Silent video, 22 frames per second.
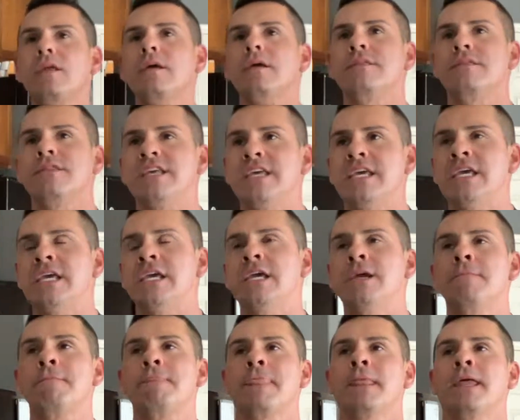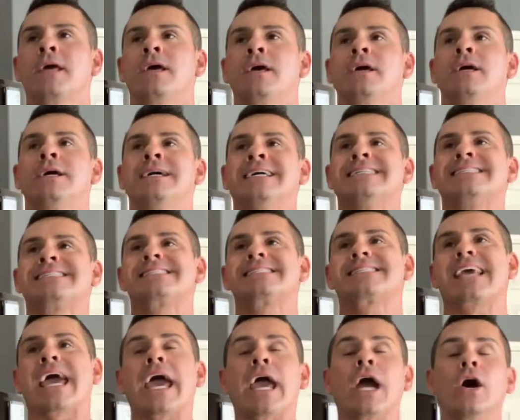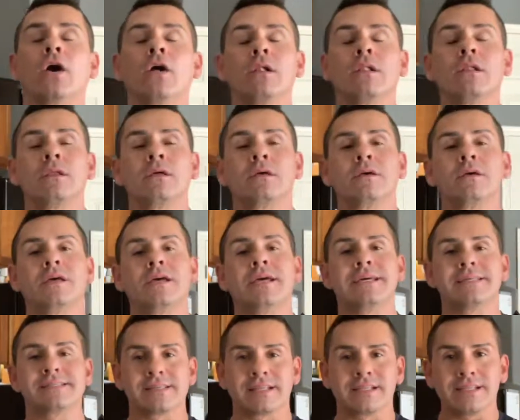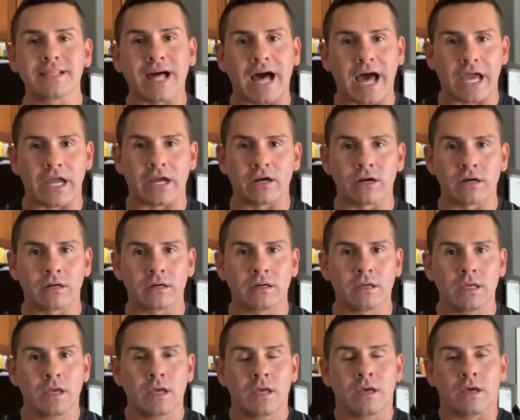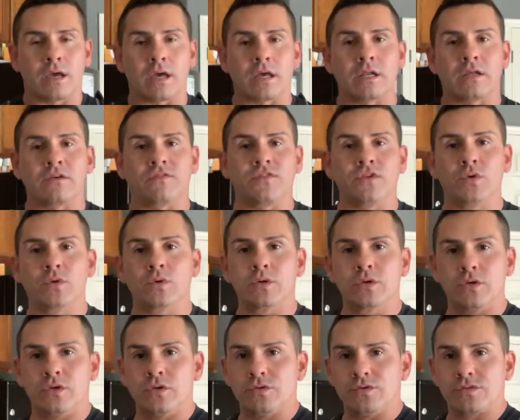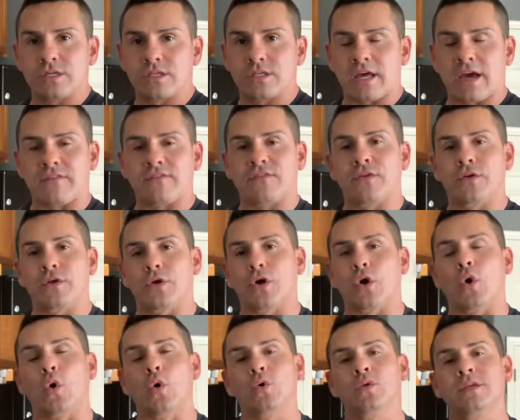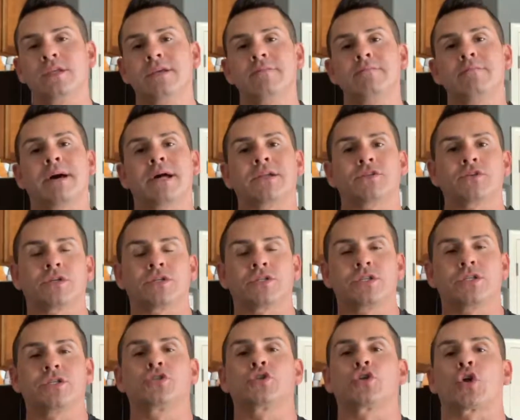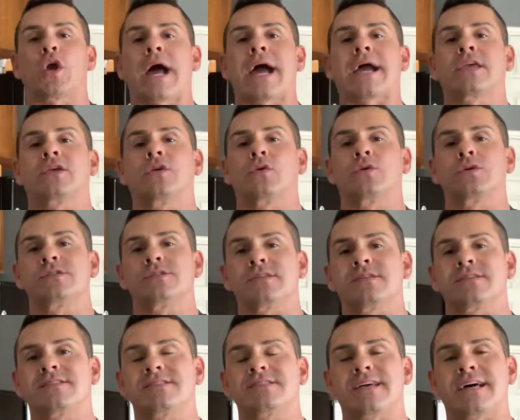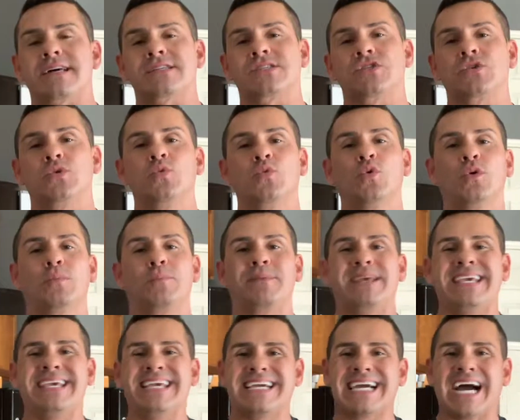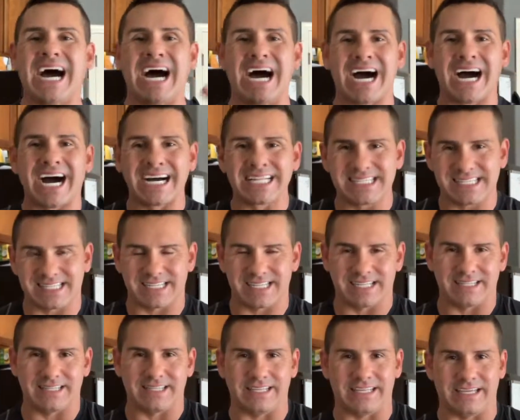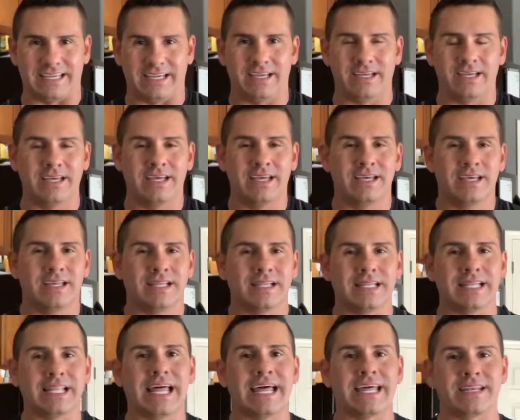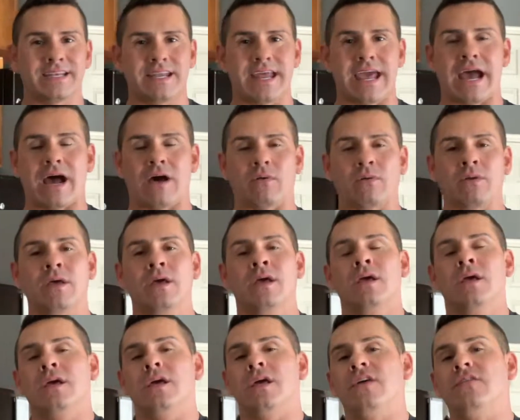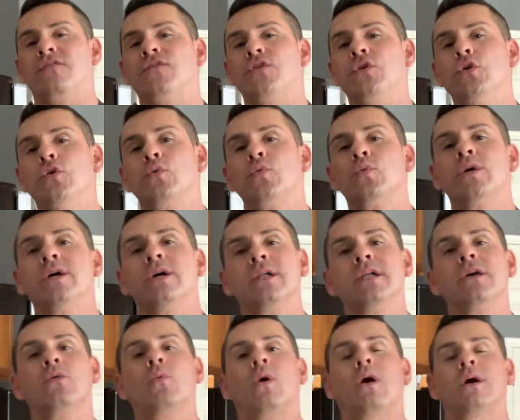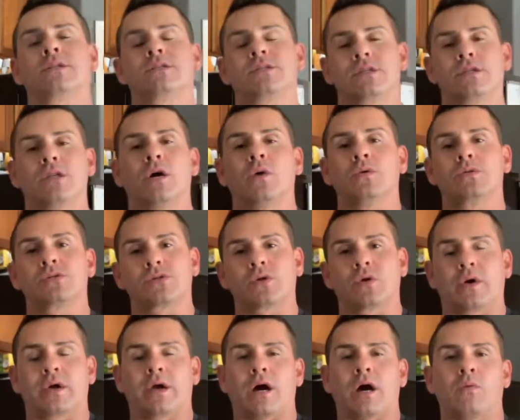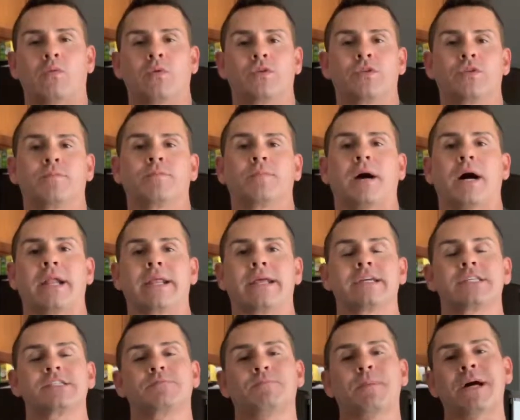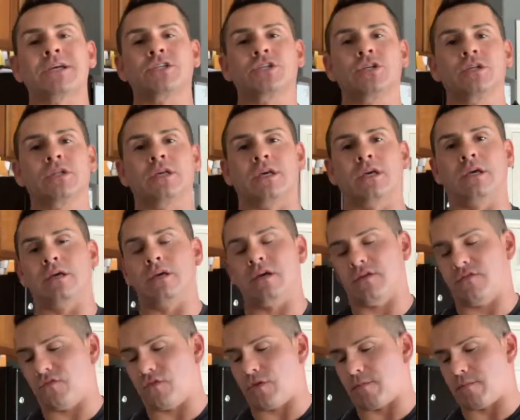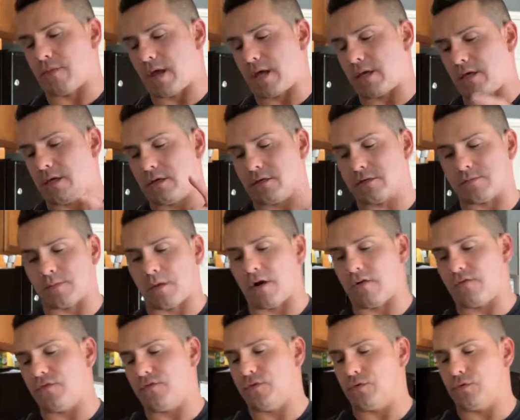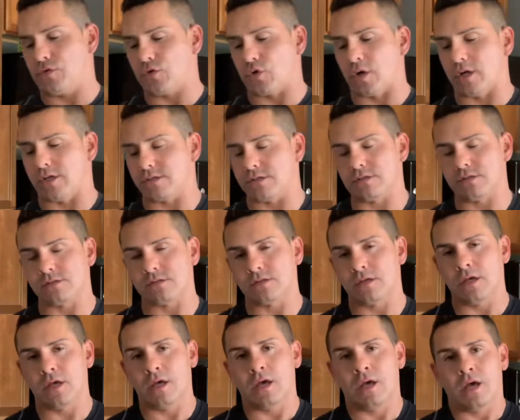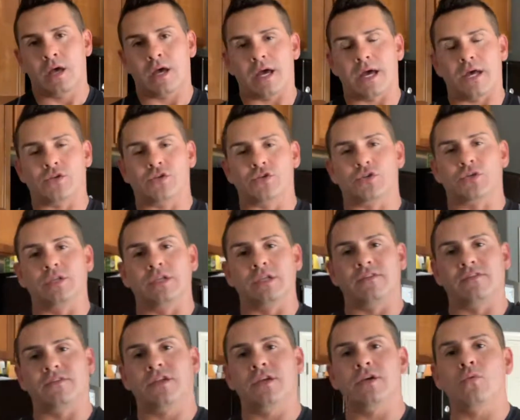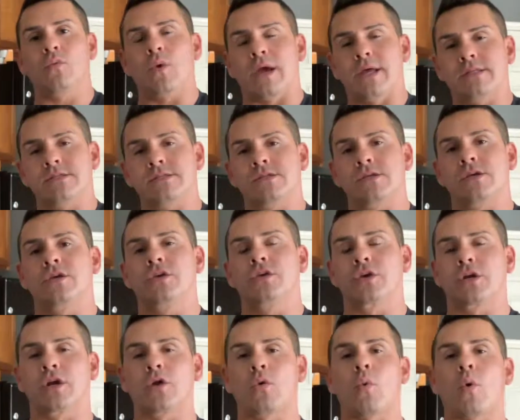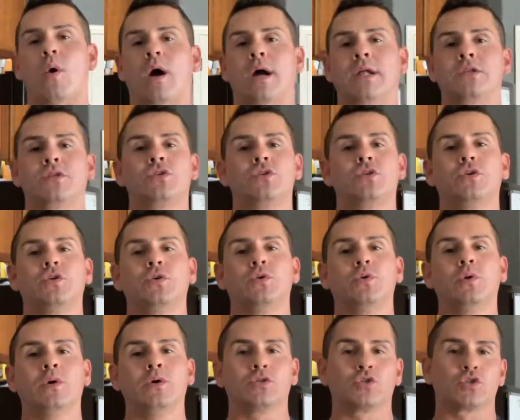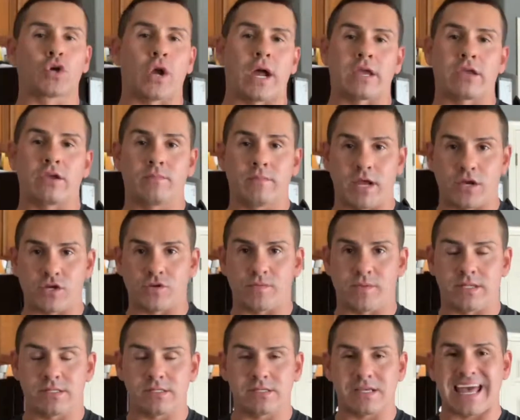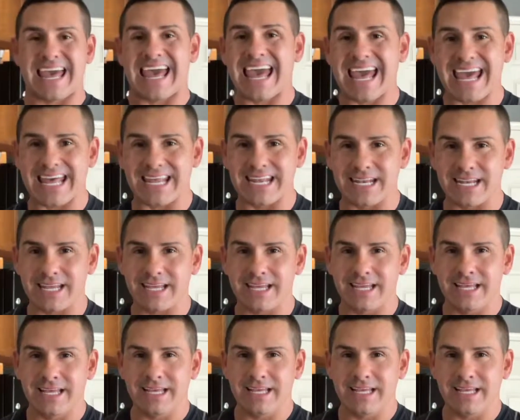The scale is a liar, and if you're using that for your only metric to track your success, you will be constantly let down. If you really want to know what's going on with your body, especially if you're making smart food choices and you're lifting weights, you're going to want to track your measurements, and